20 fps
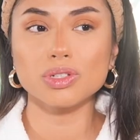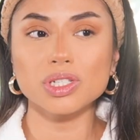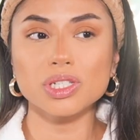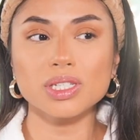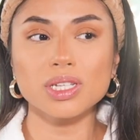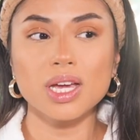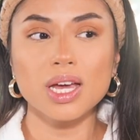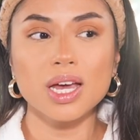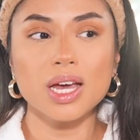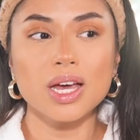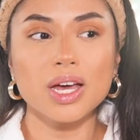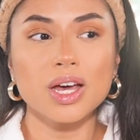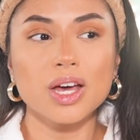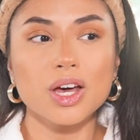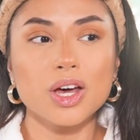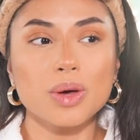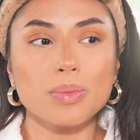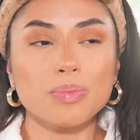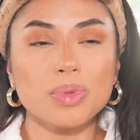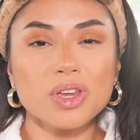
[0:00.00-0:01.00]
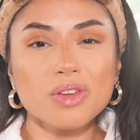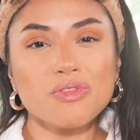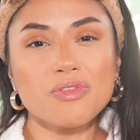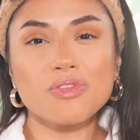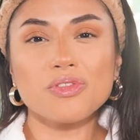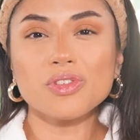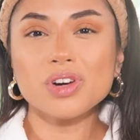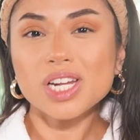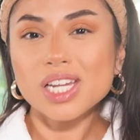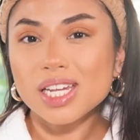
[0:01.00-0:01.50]
Just be
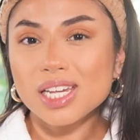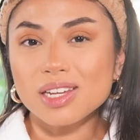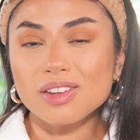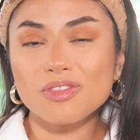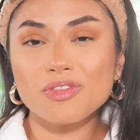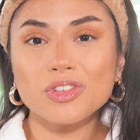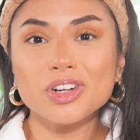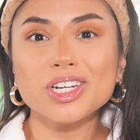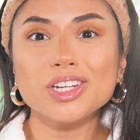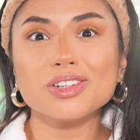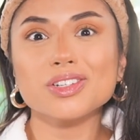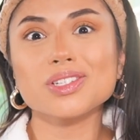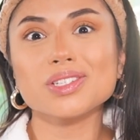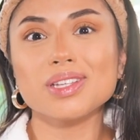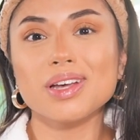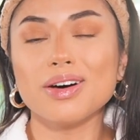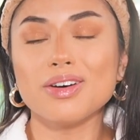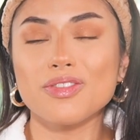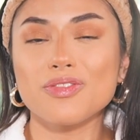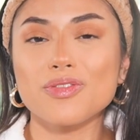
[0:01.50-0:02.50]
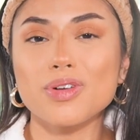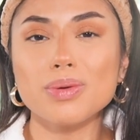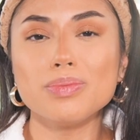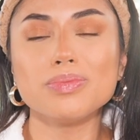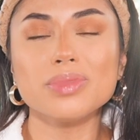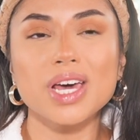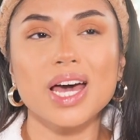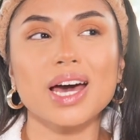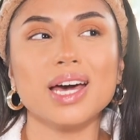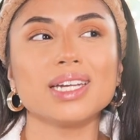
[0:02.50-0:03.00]
free, free yourself
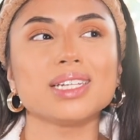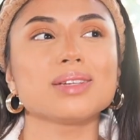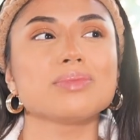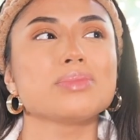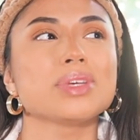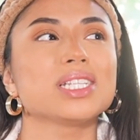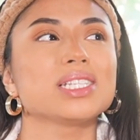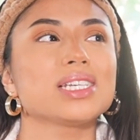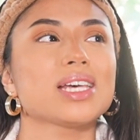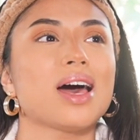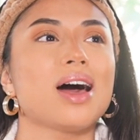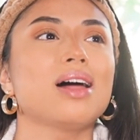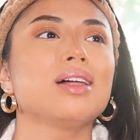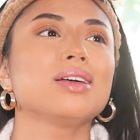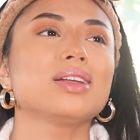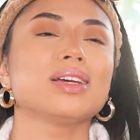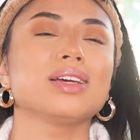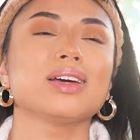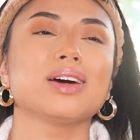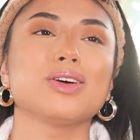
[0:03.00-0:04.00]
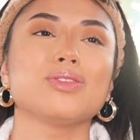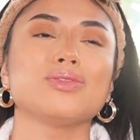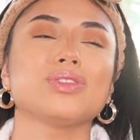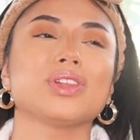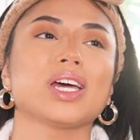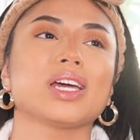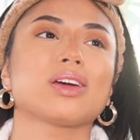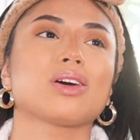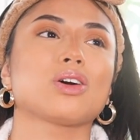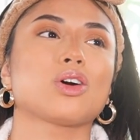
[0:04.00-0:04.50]
from that mentality of
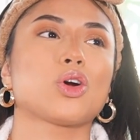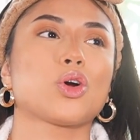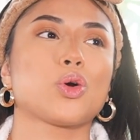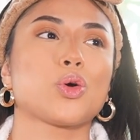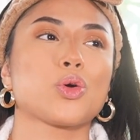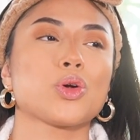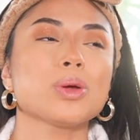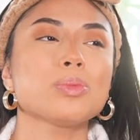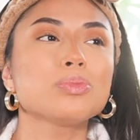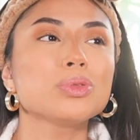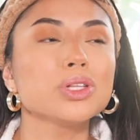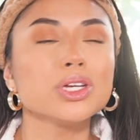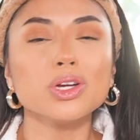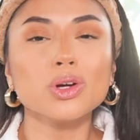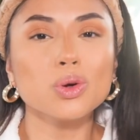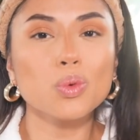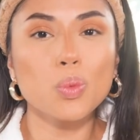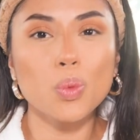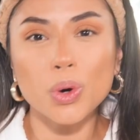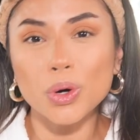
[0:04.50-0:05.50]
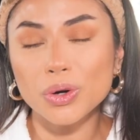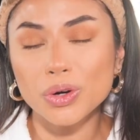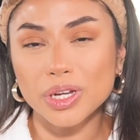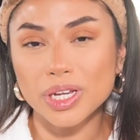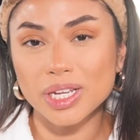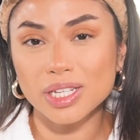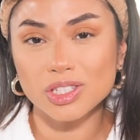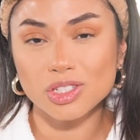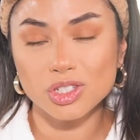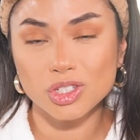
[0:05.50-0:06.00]
like crippling
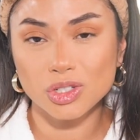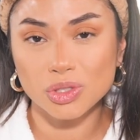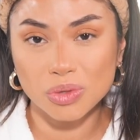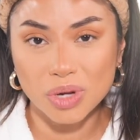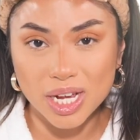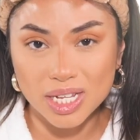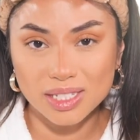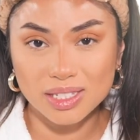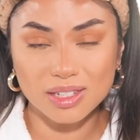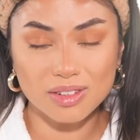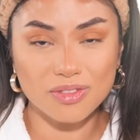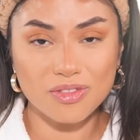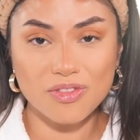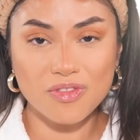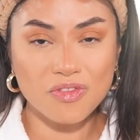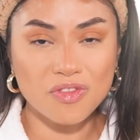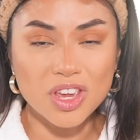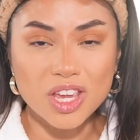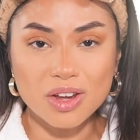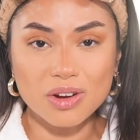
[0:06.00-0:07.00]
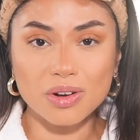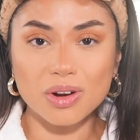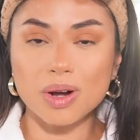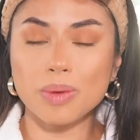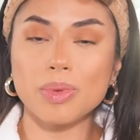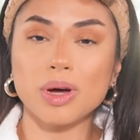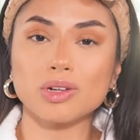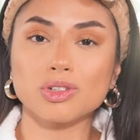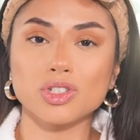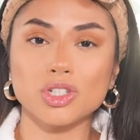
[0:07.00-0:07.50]
worry and stress and fear
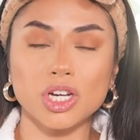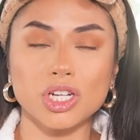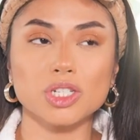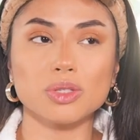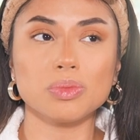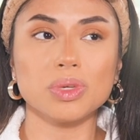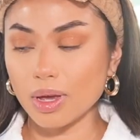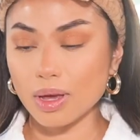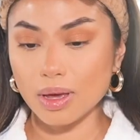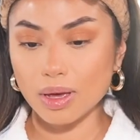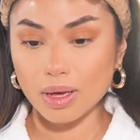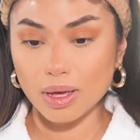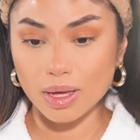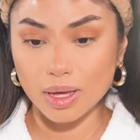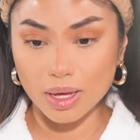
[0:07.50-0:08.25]
about judgment.